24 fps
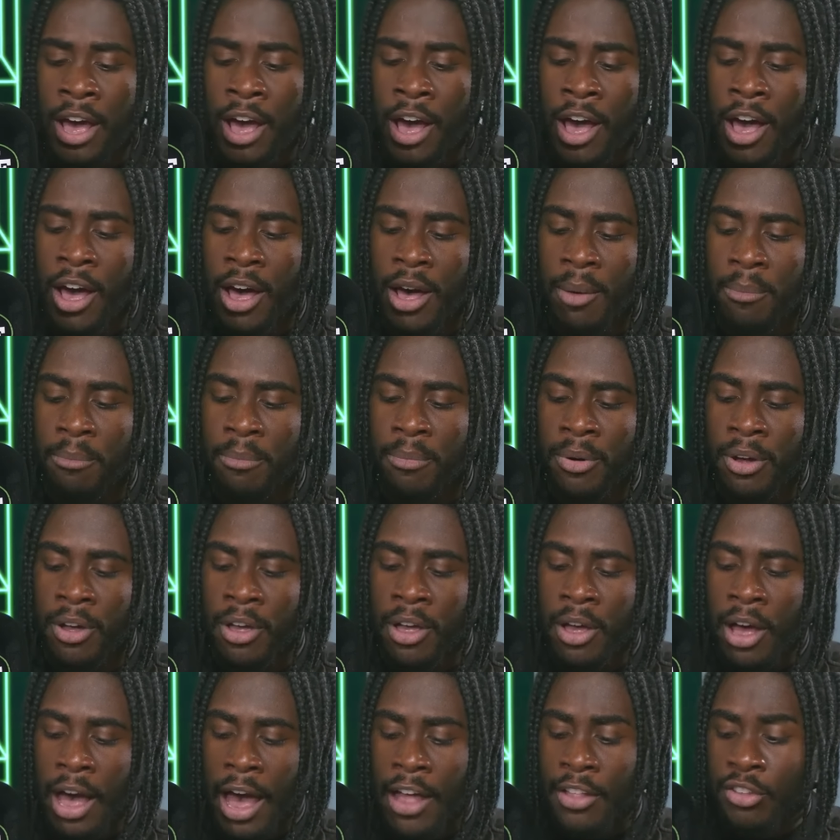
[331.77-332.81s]
And
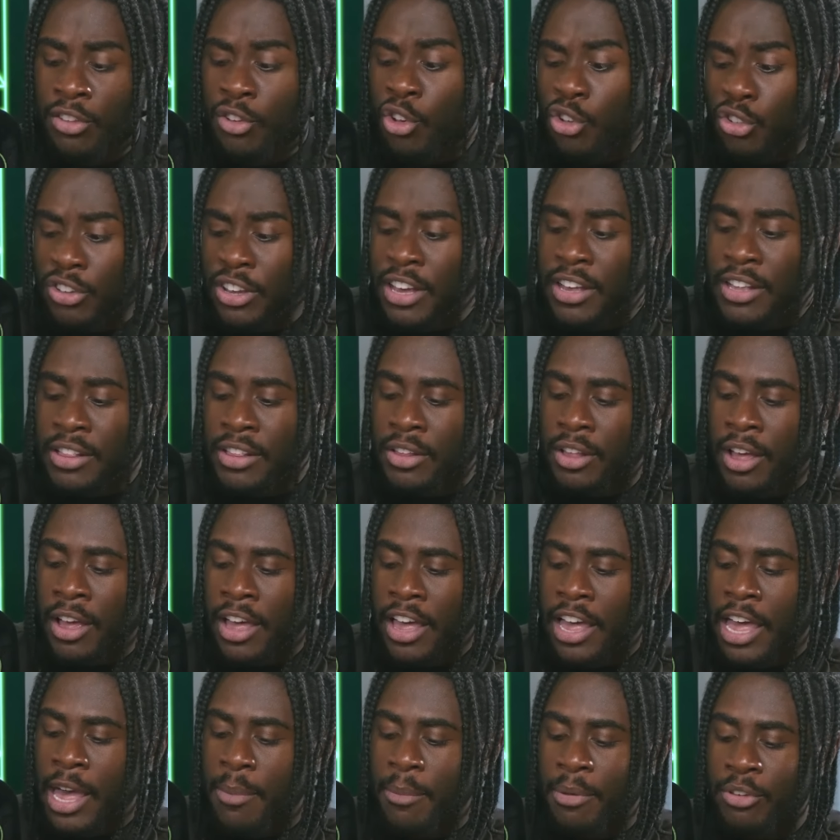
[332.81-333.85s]
you're seeing
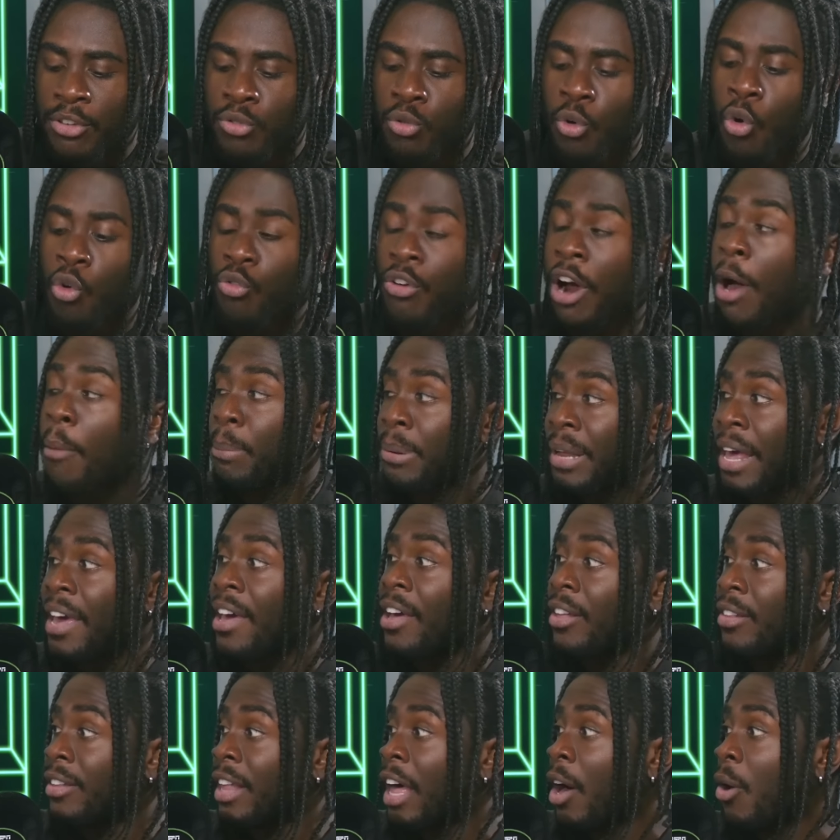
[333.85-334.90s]
him as an all-round
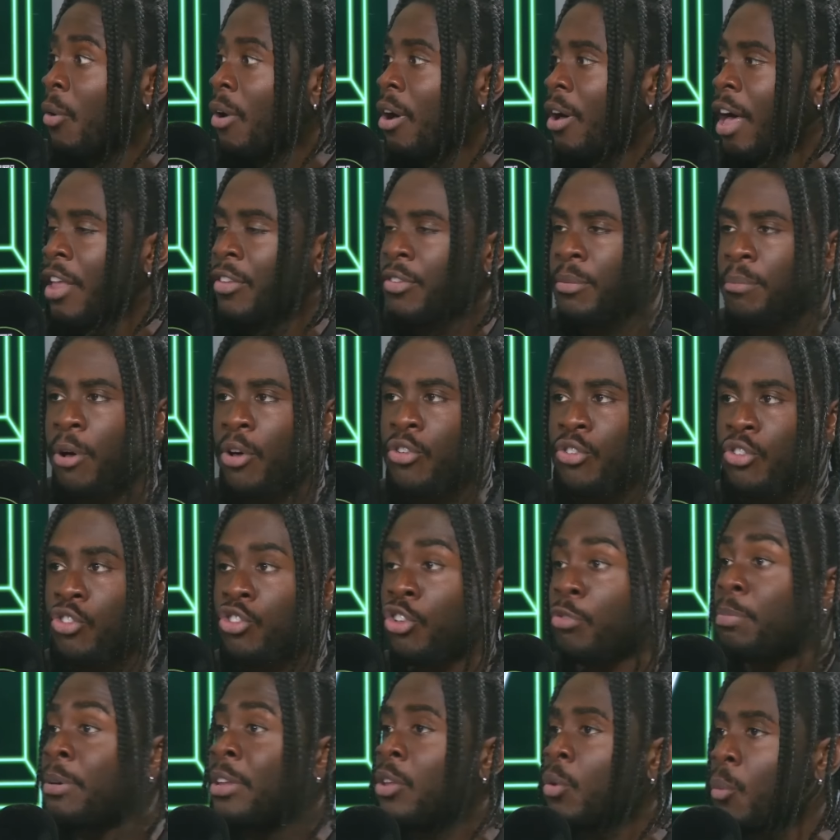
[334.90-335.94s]
player now, as opposed to
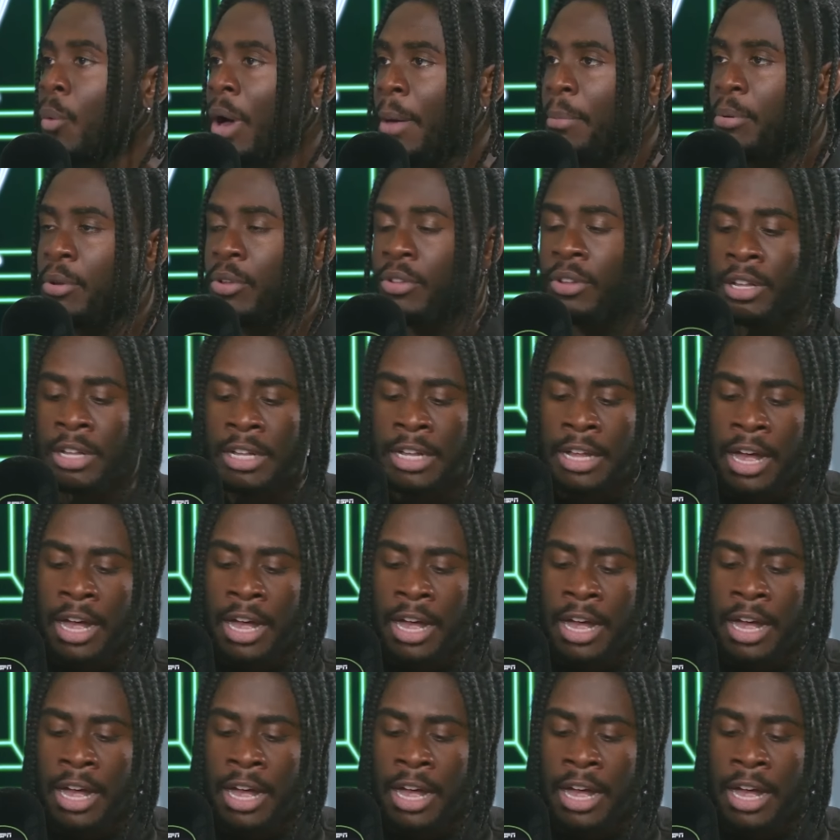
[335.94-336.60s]
just being a weapon.